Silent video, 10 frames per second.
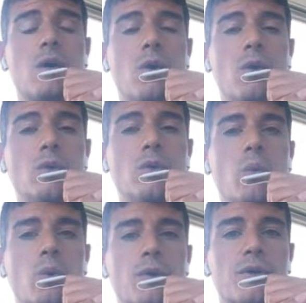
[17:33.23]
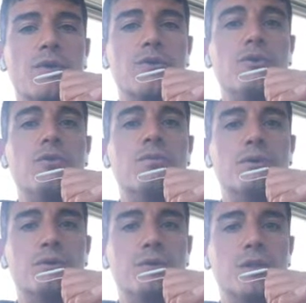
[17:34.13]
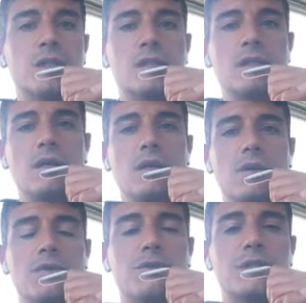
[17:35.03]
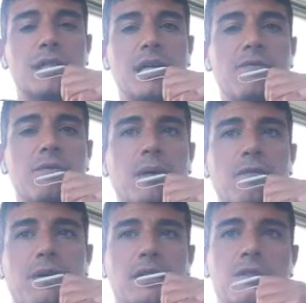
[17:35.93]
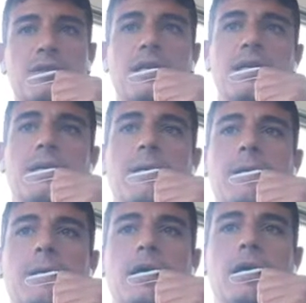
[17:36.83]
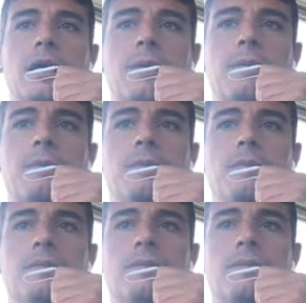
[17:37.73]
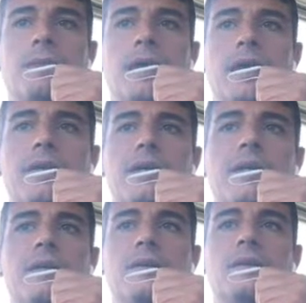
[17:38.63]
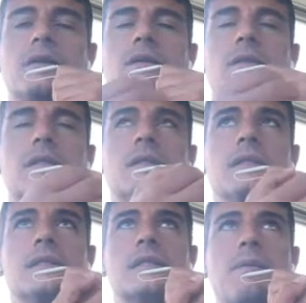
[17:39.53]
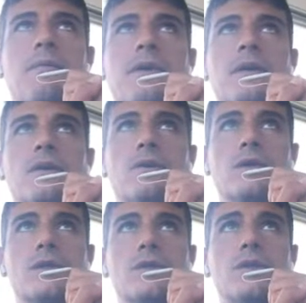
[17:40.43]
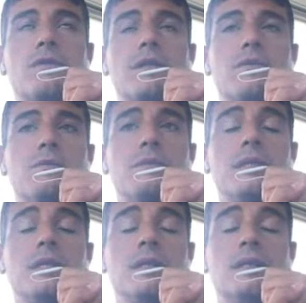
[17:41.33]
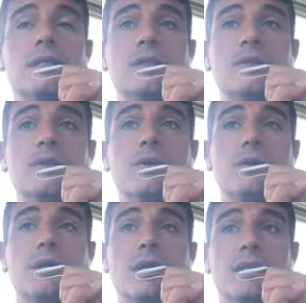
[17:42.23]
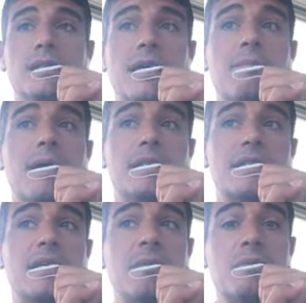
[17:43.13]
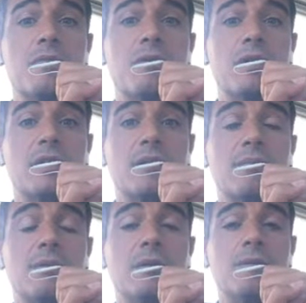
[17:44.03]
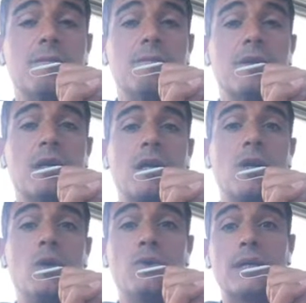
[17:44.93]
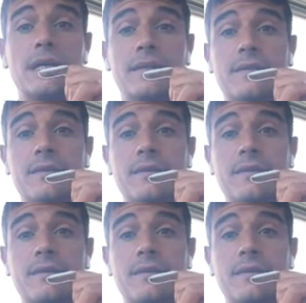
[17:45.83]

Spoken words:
all the water you produce on your site from manufacturing. And then something also innovative would be the take back schemes, for example. Look at